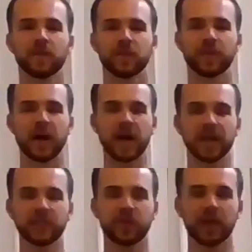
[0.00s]
The
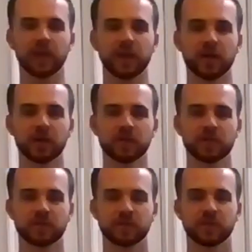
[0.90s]
height you get here,
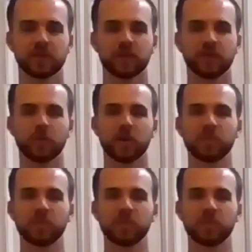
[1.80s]
you want